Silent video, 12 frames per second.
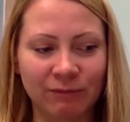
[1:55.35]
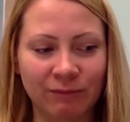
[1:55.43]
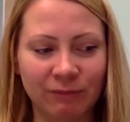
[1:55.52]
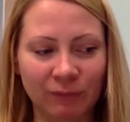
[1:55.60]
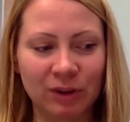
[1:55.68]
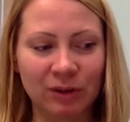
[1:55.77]

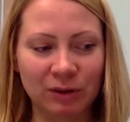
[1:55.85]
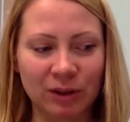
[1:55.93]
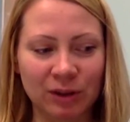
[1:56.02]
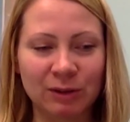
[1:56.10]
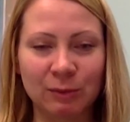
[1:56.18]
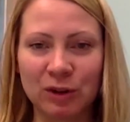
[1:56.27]

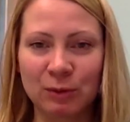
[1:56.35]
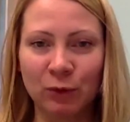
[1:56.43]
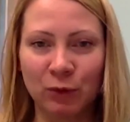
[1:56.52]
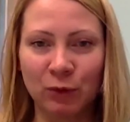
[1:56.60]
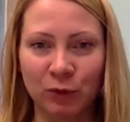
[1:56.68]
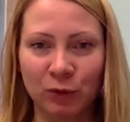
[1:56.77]
is
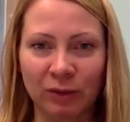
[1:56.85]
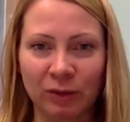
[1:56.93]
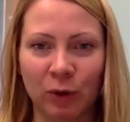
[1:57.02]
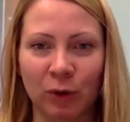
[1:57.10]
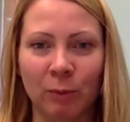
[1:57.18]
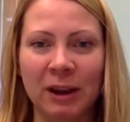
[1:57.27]
moving
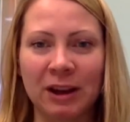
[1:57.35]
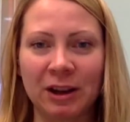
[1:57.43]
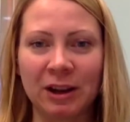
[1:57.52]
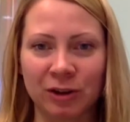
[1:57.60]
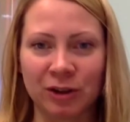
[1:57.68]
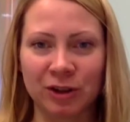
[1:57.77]
for many
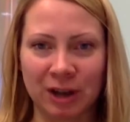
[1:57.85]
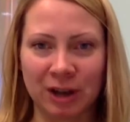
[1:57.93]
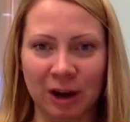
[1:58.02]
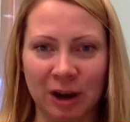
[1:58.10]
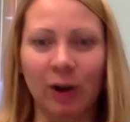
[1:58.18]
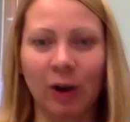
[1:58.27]
years
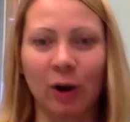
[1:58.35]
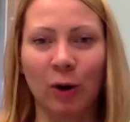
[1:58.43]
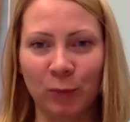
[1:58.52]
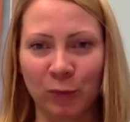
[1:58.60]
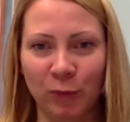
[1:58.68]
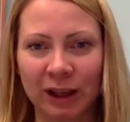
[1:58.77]
now.
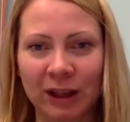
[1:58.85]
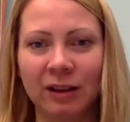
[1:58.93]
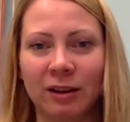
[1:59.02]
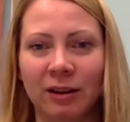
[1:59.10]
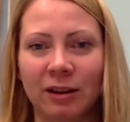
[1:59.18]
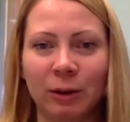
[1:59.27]

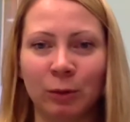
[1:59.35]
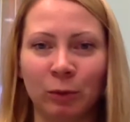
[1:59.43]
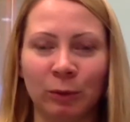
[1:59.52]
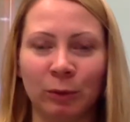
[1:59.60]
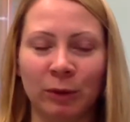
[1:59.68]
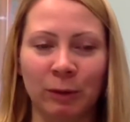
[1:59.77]
Hopefully, it
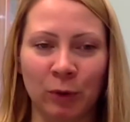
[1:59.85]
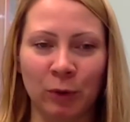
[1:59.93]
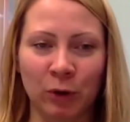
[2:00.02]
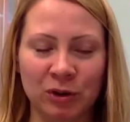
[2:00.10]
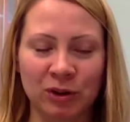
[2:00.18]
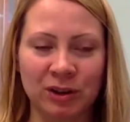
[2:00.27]
will be a
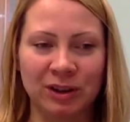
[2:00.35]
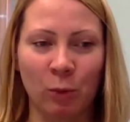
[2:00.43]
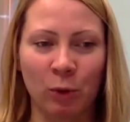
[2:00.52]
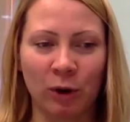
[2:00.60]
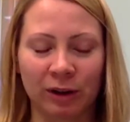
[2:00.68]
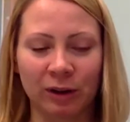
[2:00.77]
burst
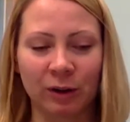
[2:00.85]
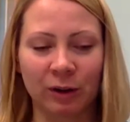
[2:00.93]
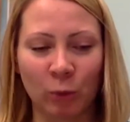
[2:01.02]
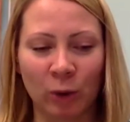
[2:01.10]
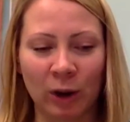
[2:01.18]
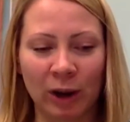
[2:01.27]
somewhere on
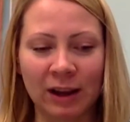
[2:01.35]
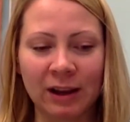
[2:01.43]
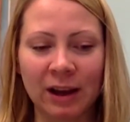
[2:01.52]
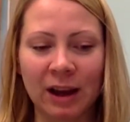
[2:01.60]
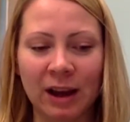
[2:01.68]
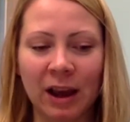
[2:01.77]
the way.
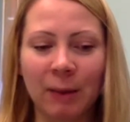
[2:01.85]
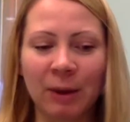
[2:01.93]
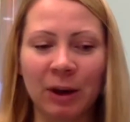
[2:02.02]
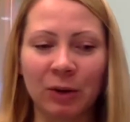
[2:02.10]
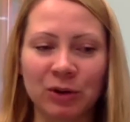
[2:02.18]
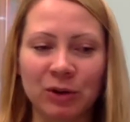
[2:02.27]
But
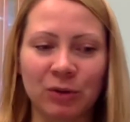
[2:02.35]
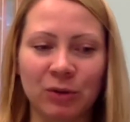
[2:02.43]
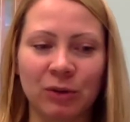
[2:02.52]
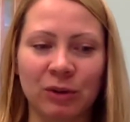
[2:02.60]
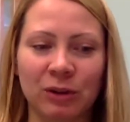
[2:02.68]
also, there is